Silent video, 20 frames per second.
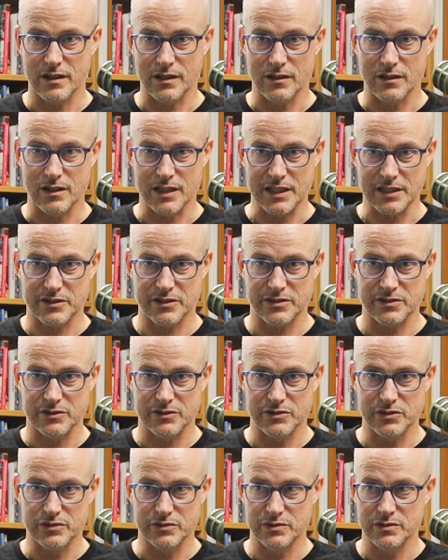I like
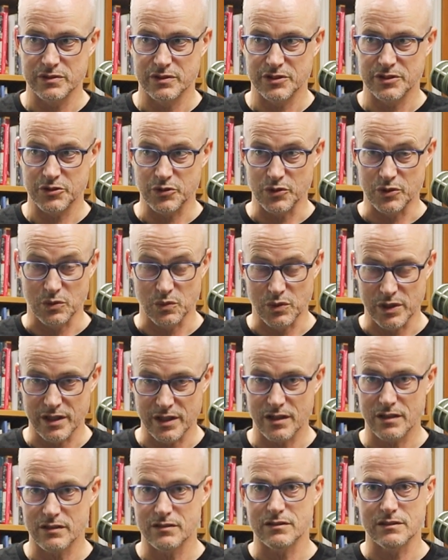to do it
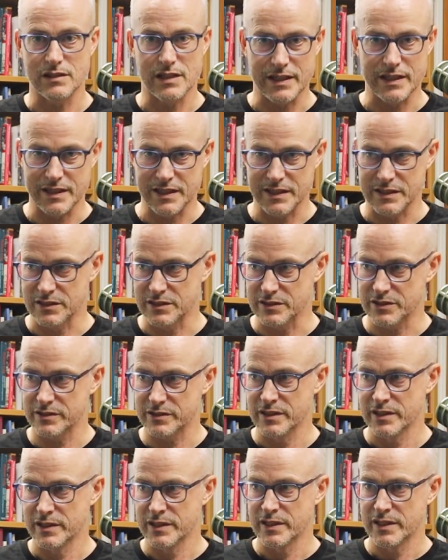well, and